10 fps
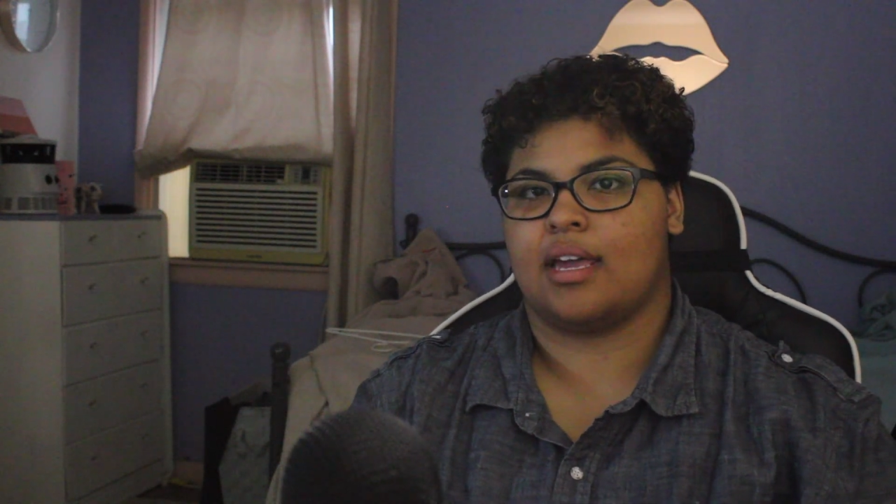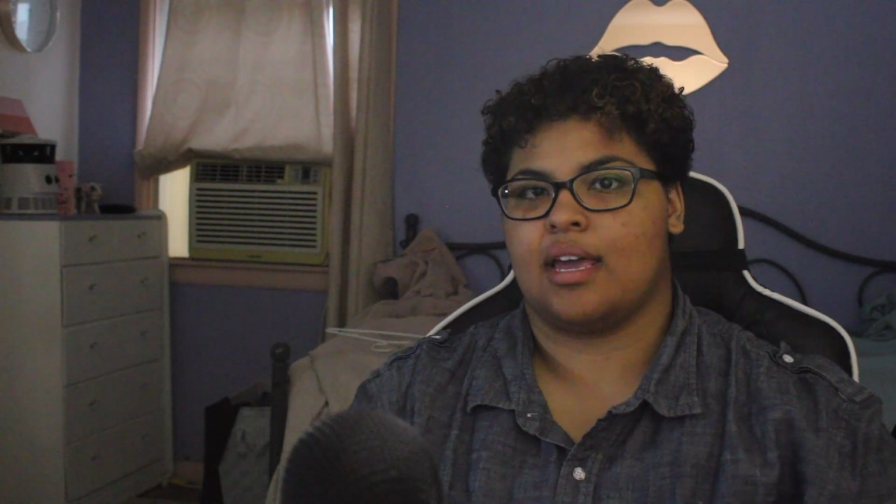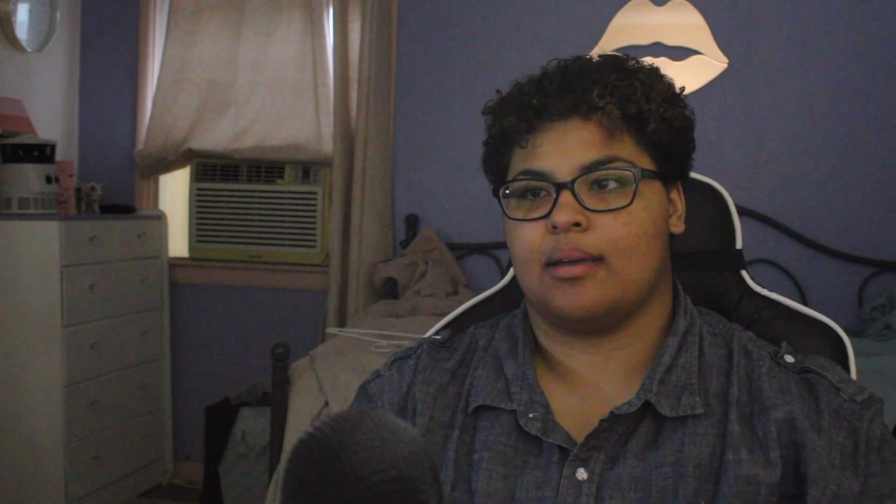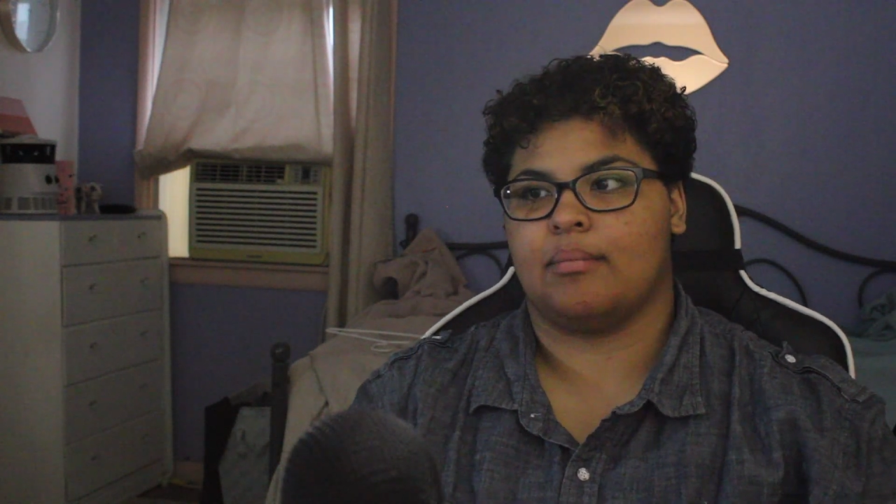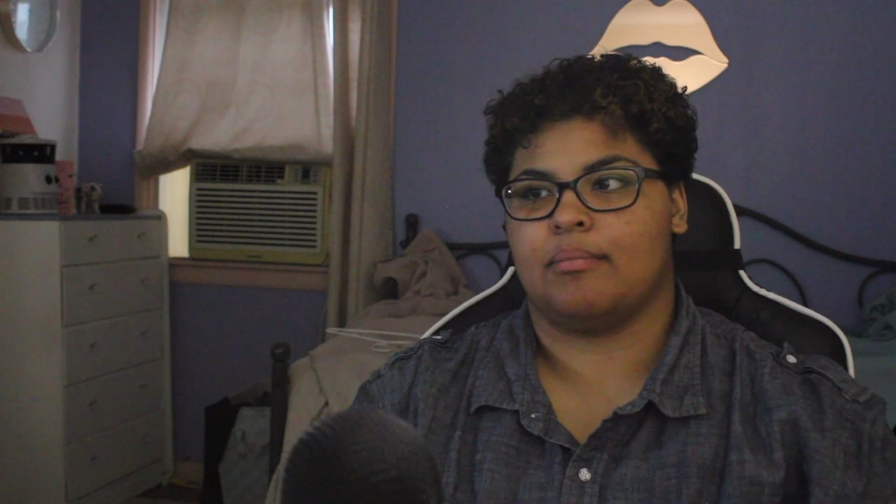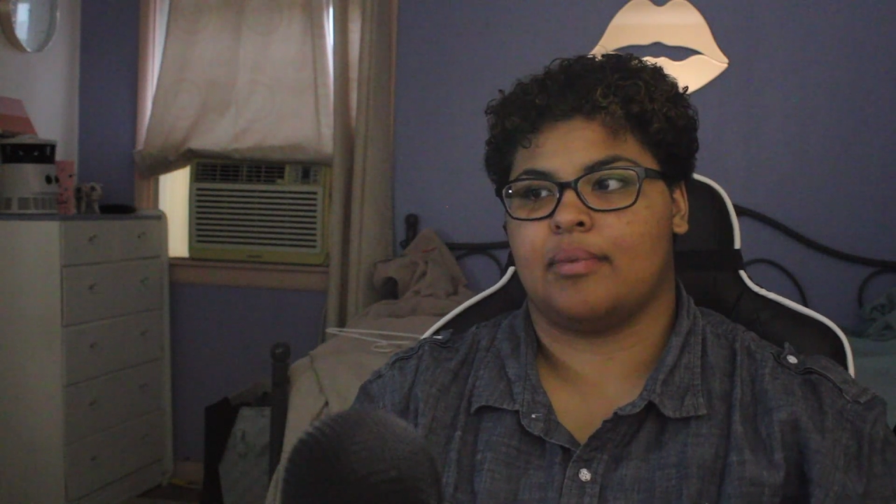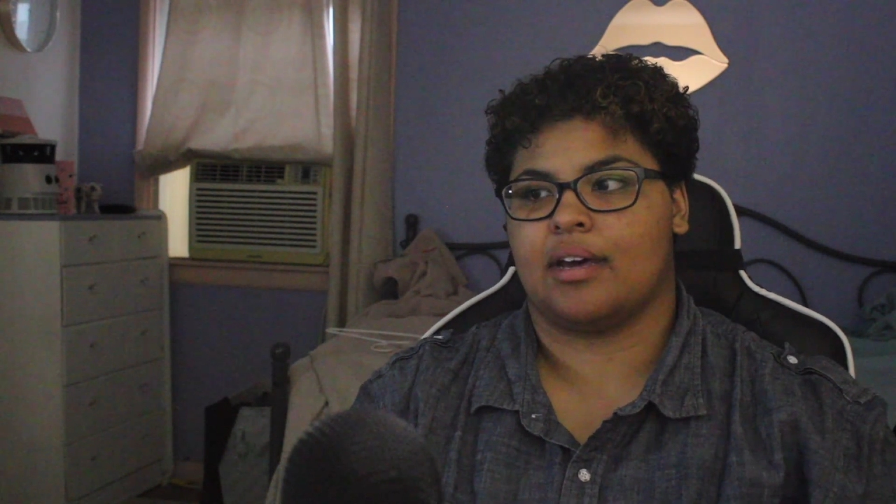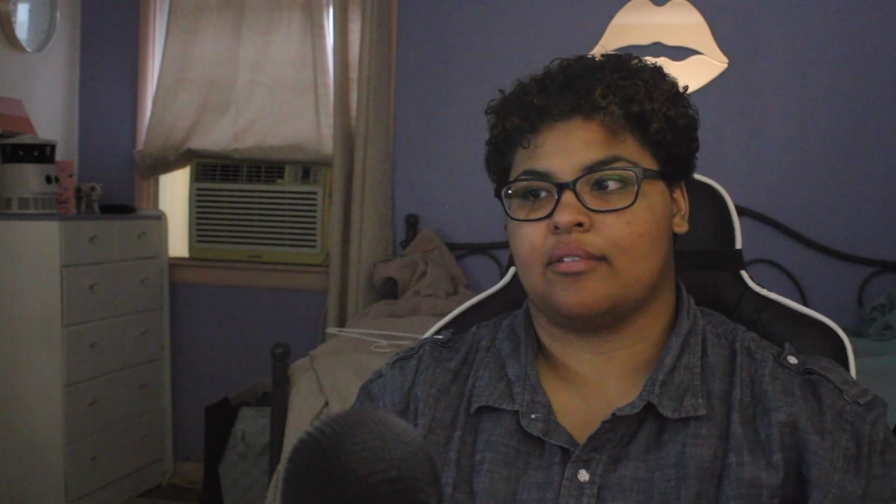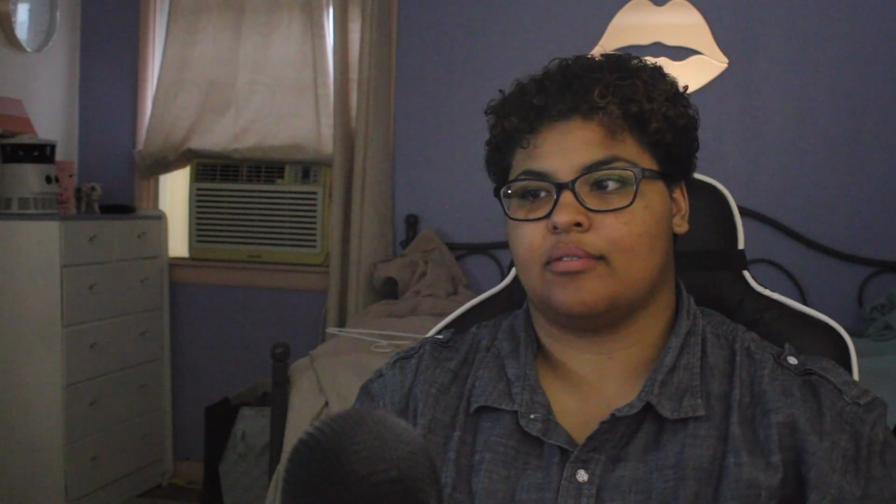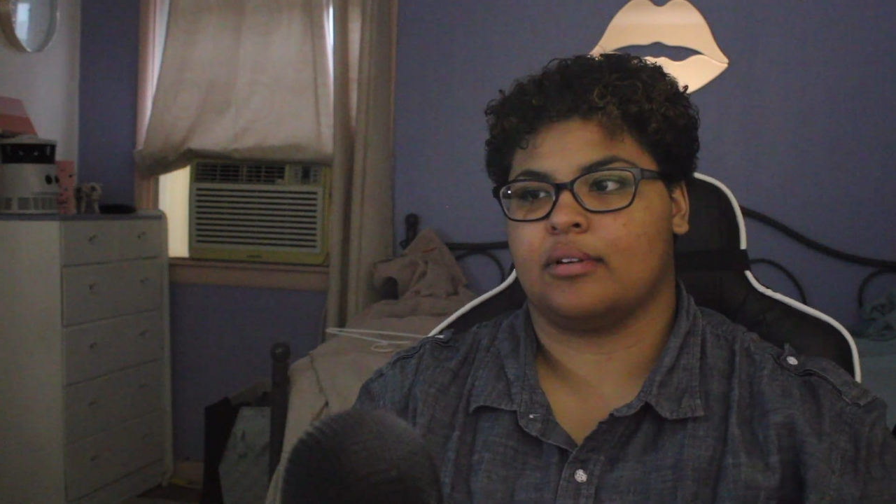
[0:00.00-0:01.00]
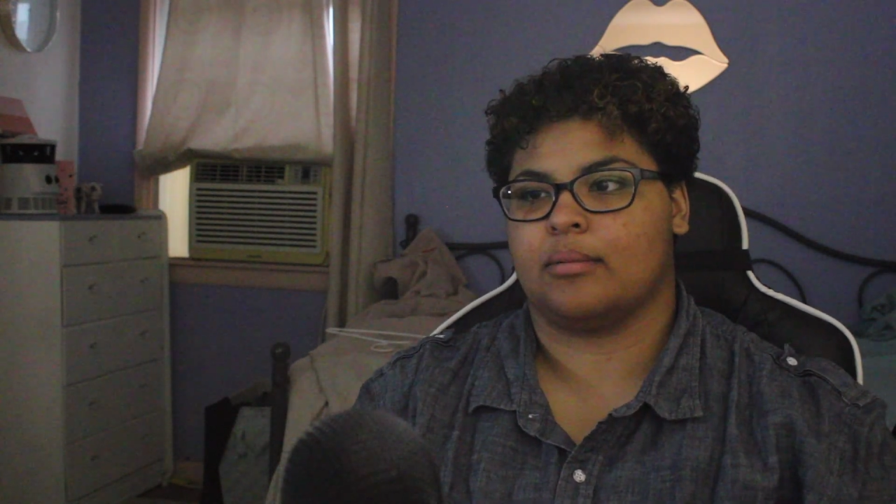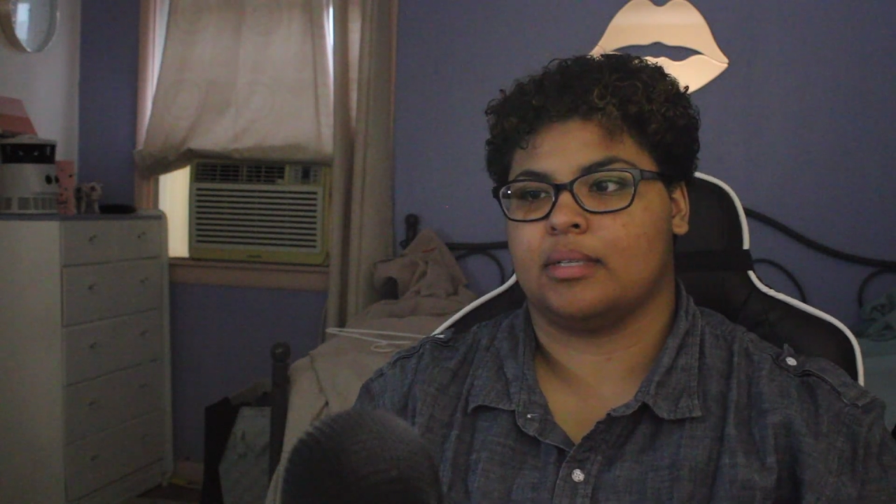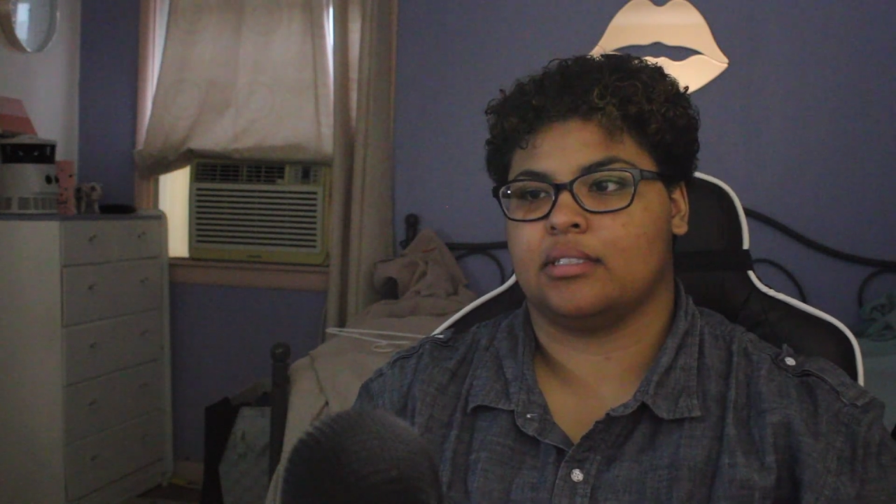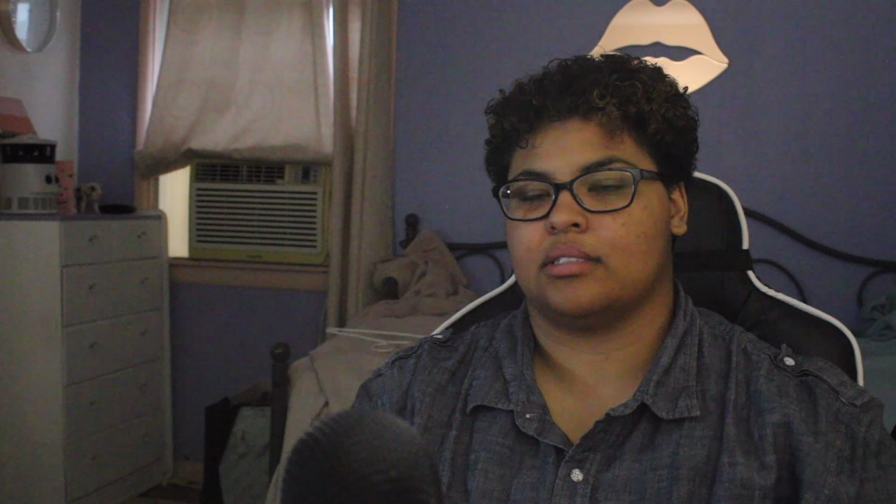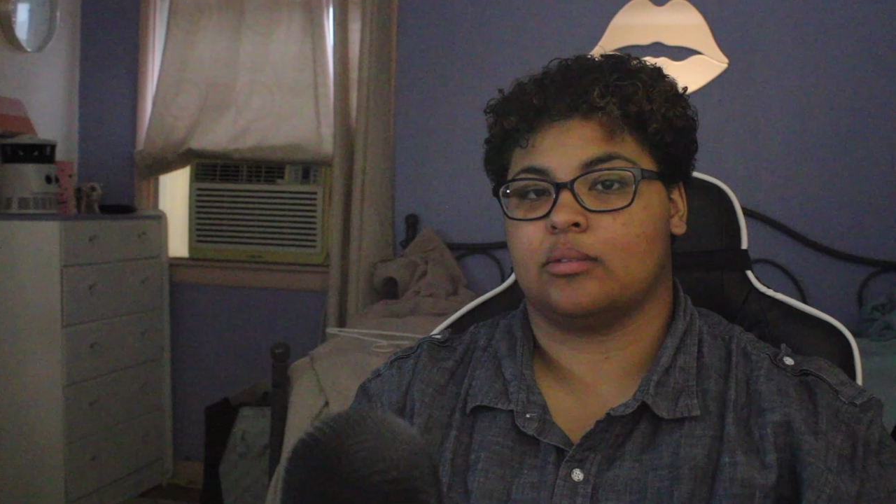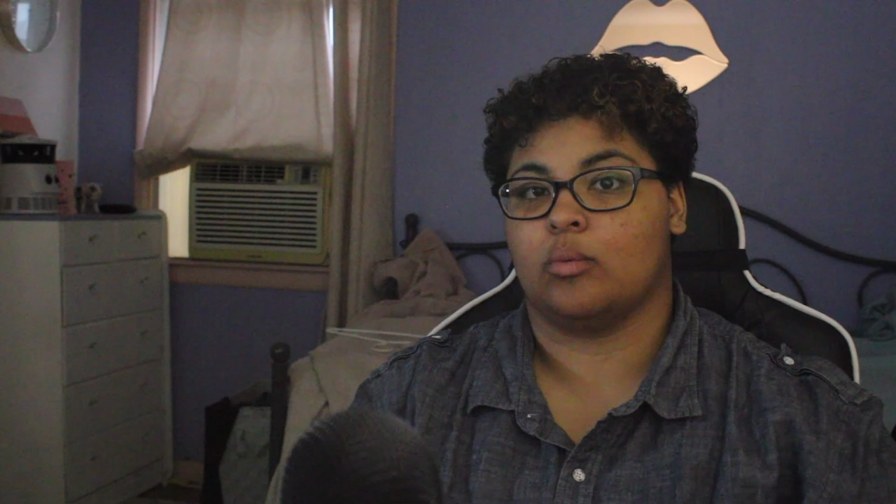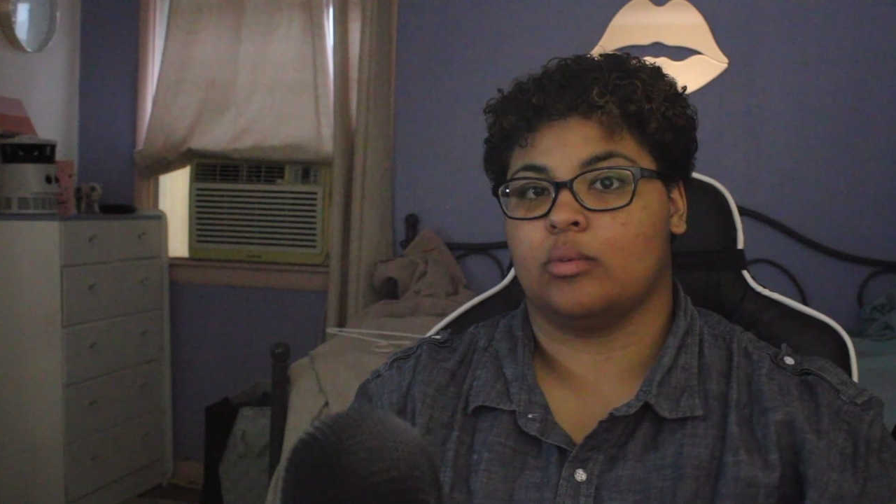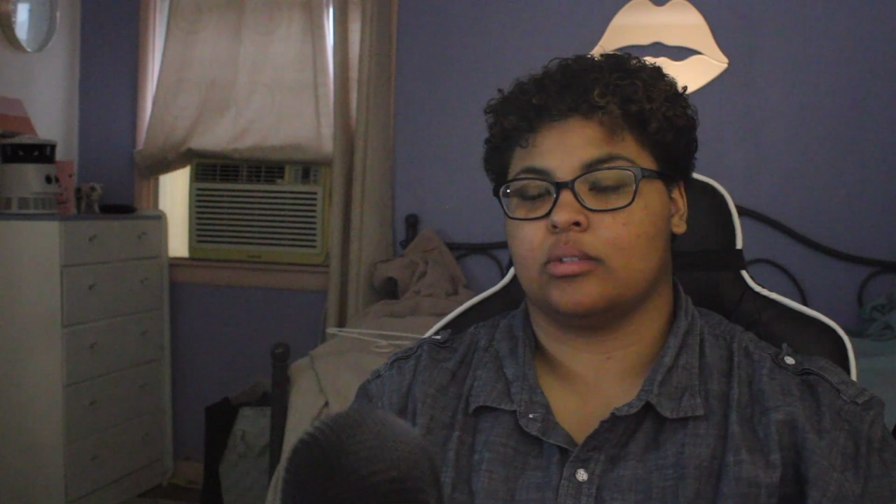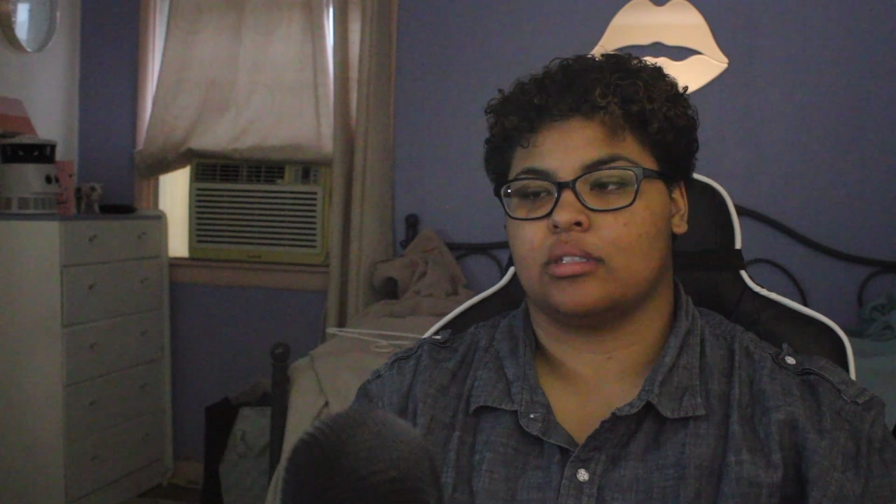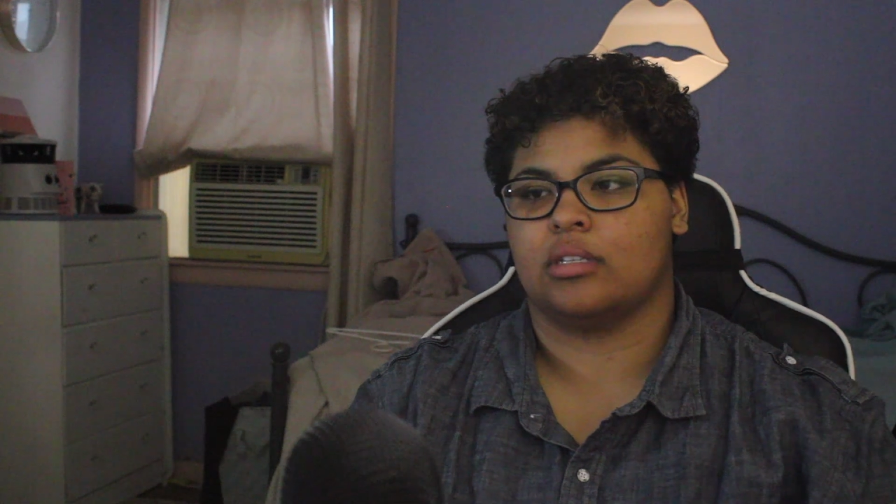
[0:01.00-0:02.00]
came back from the
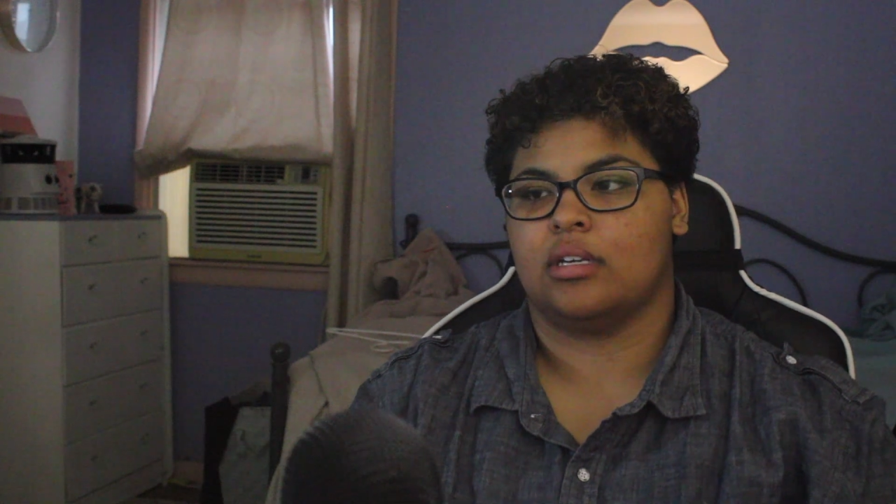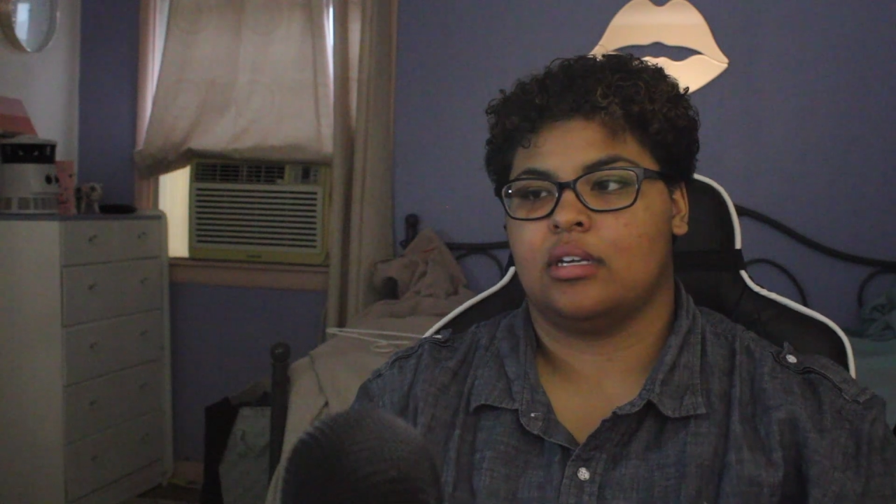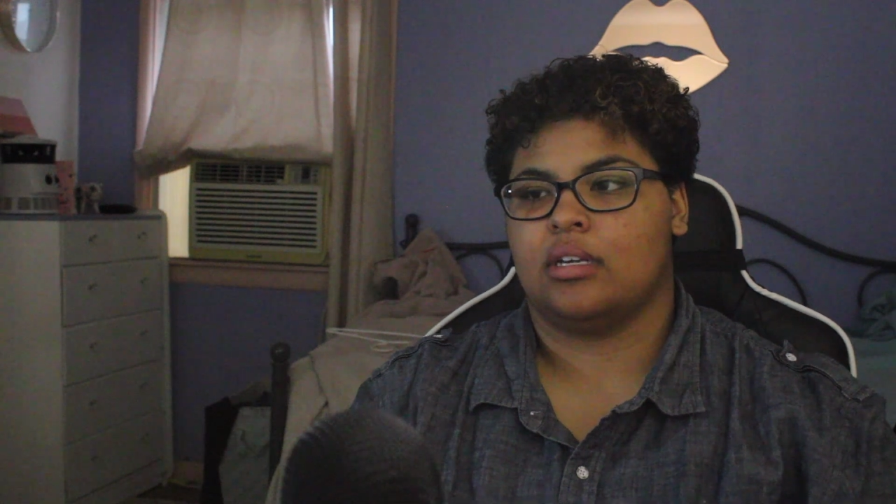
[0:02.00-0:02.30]
war.